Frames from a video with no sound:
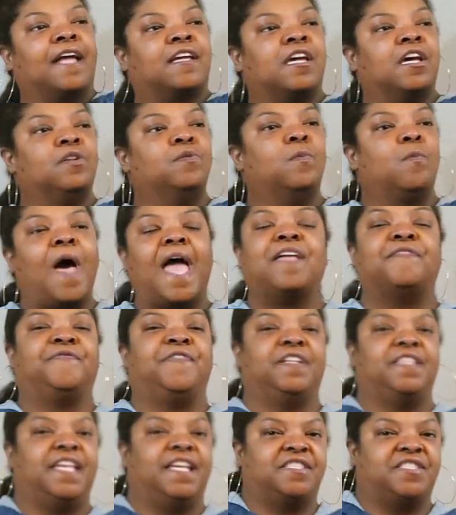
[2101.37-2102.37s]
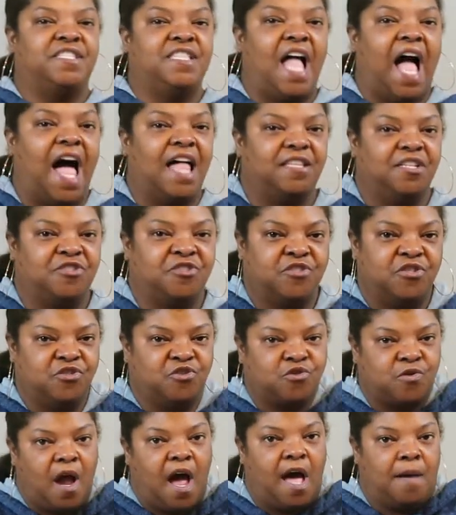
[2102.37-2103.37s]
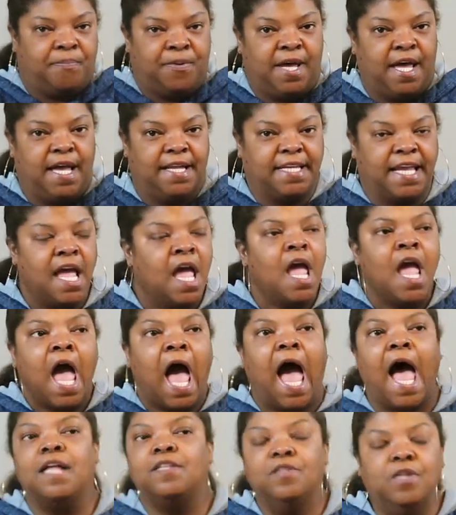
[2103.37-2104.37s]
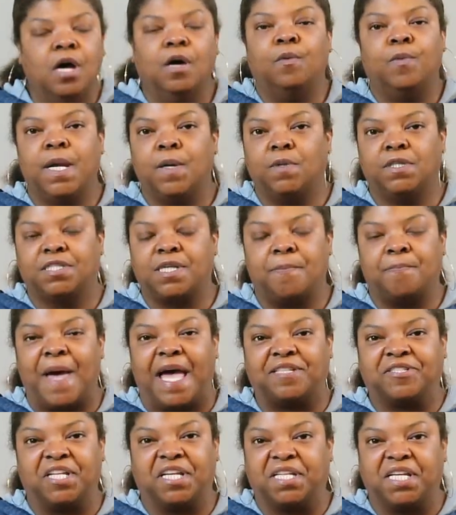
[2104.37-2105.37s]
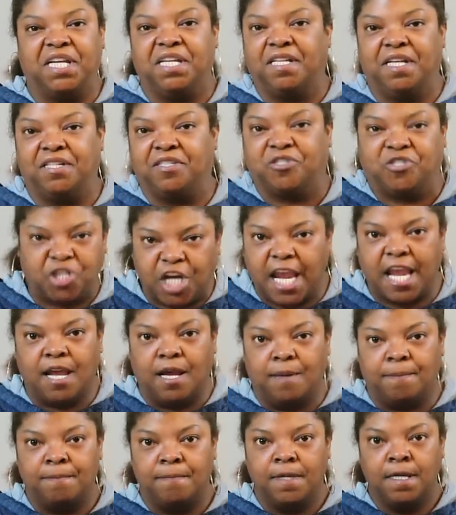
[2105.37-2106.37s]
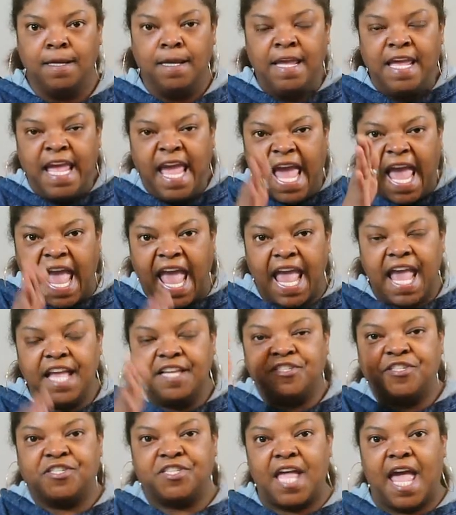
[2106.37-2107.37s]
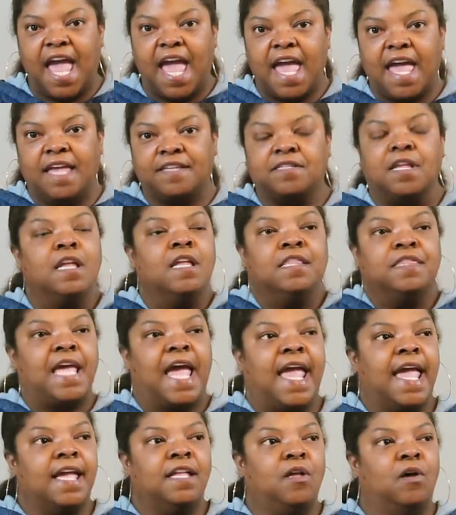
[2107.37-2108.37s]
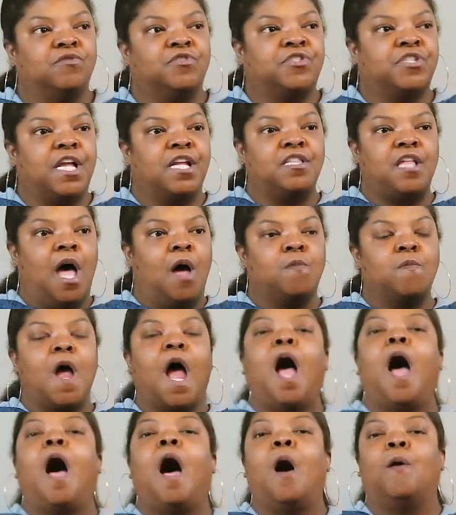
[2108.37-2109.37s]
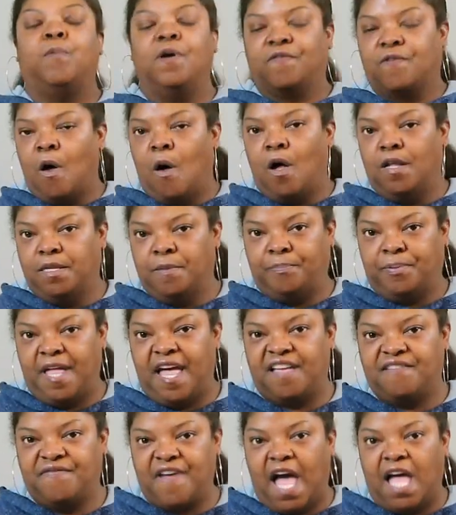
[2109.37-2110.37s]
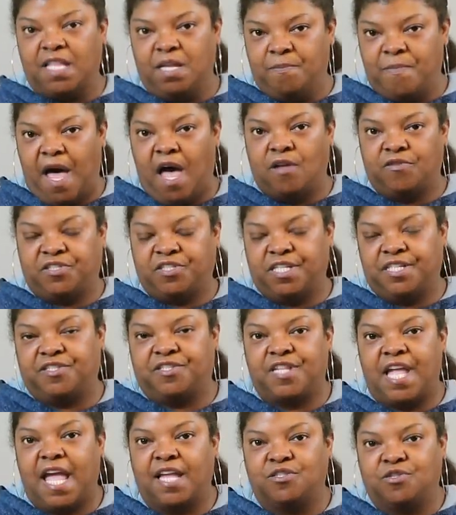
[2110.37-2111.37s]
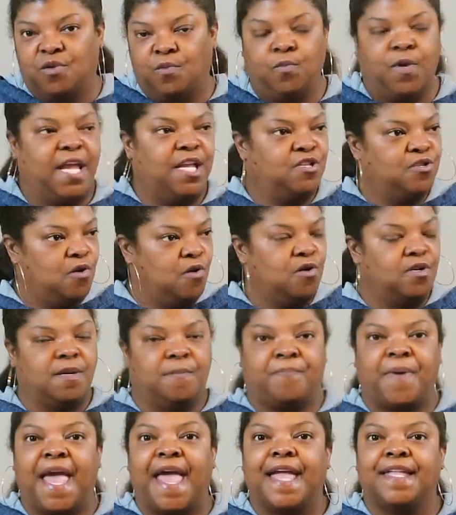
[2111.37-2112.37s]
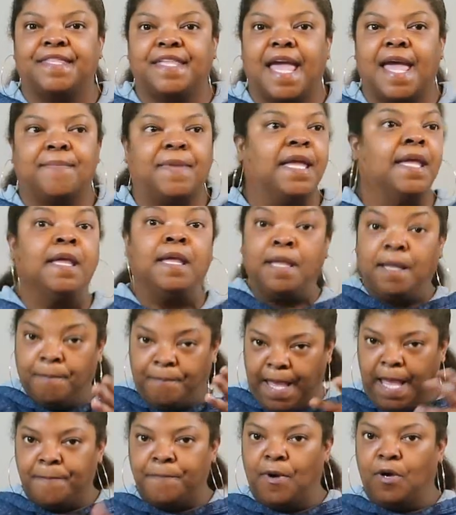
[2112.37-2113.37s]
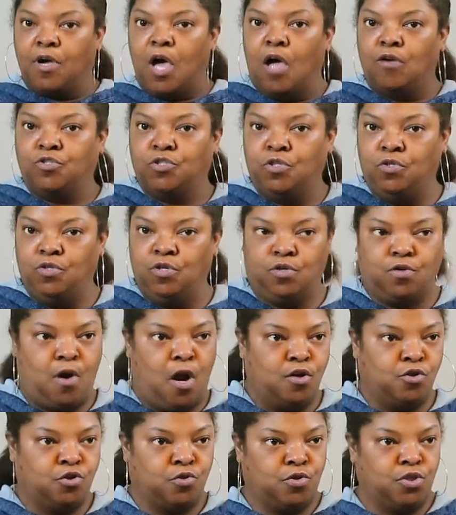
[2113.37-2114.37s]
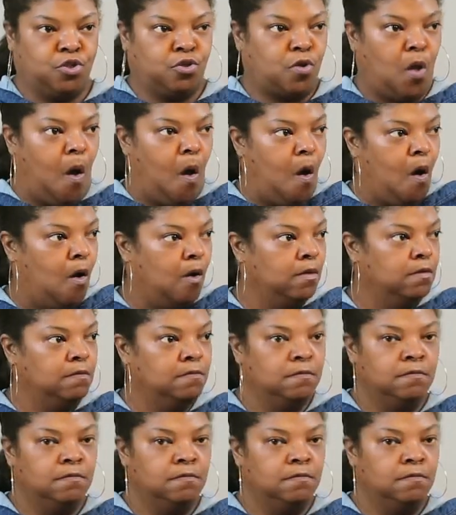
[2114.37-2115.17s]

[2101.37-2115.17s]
I couldn't wait for this knowledge to drop, honey. I knew we was about to get a gem. He says that he don't see nothing wrong with going to play volleyball 6 days a week during the pandemic. People go to the grocery store.